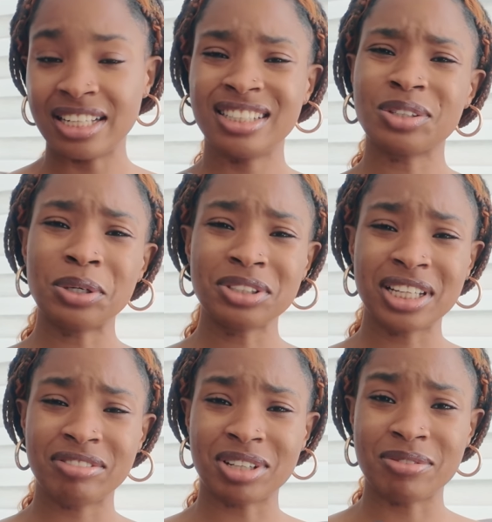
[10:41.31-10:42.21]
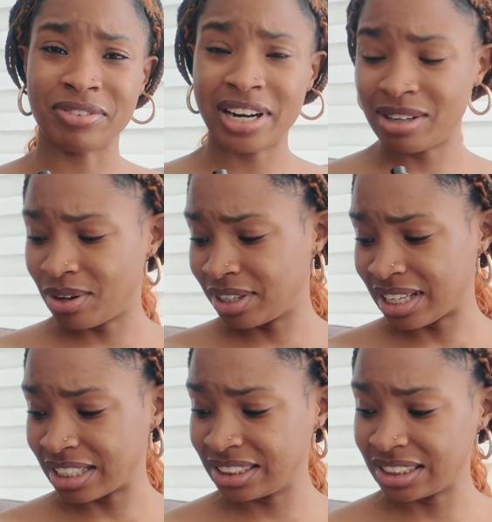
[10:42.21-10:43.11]
and it also gives off very long
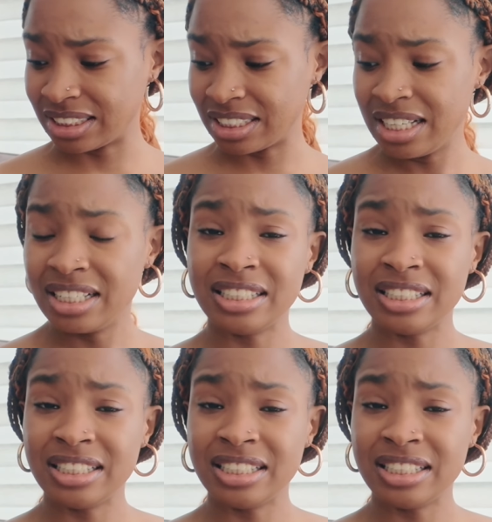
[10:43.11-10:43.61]
lasting.